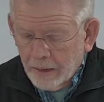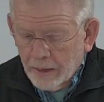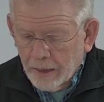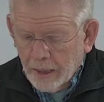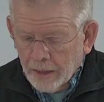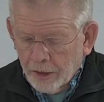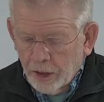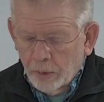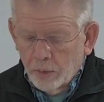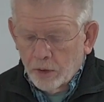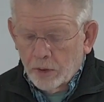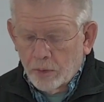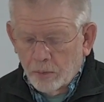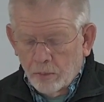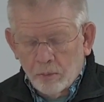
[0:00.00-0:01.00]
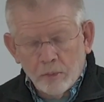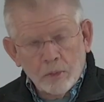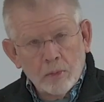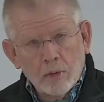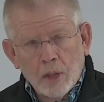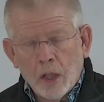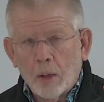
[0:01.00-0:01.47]
and she was
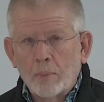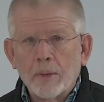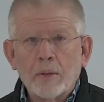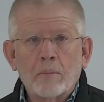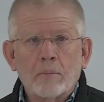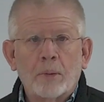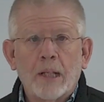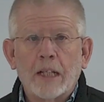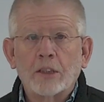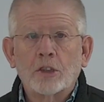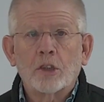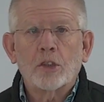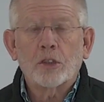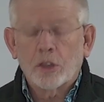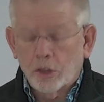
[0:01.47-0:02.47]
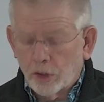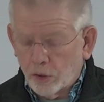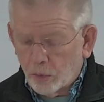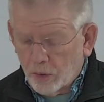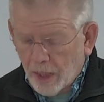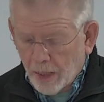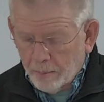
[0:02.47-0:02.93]
helping plant churches
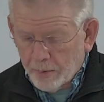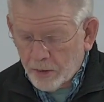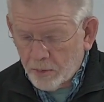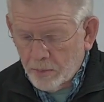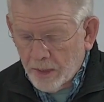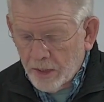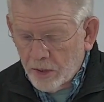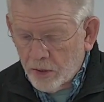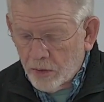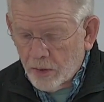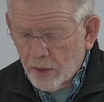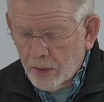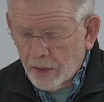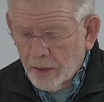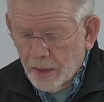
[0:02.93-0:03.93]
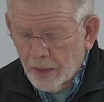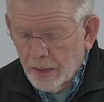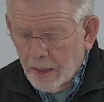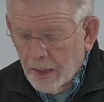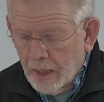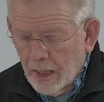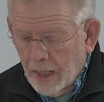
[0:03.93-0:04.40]
through campus ministry, and
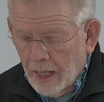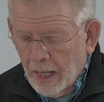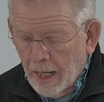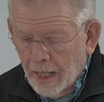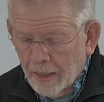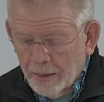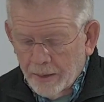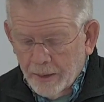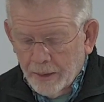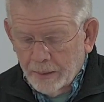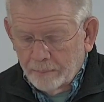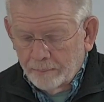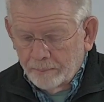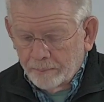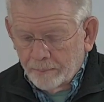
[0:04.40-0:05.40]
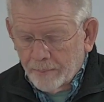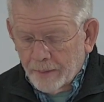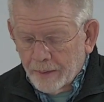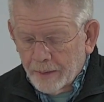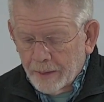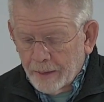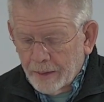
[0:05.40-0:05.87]
and um,
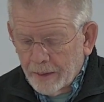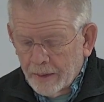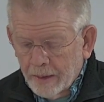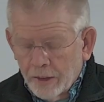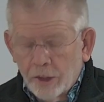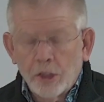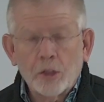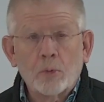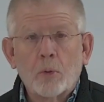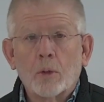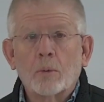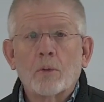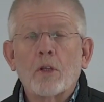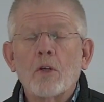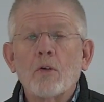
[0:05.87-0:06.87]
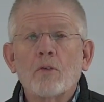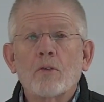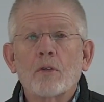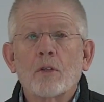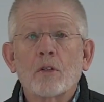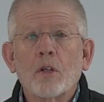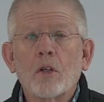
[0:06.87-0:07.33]
she's worked with
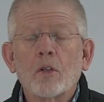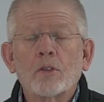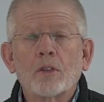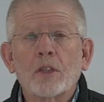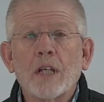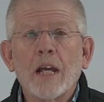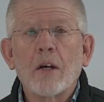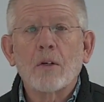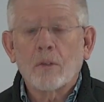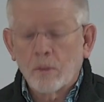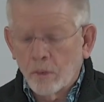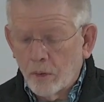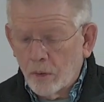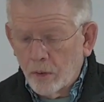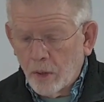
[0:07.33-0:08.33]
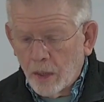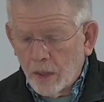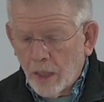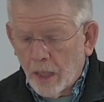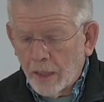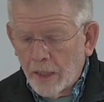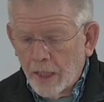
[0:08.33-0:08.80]
youth, adults, and now uh,
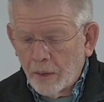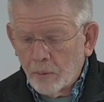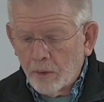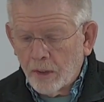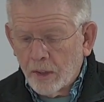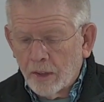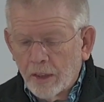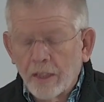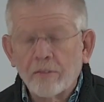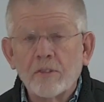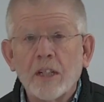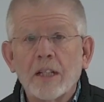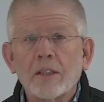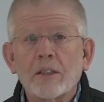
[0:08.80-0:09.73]
again with the Live Dead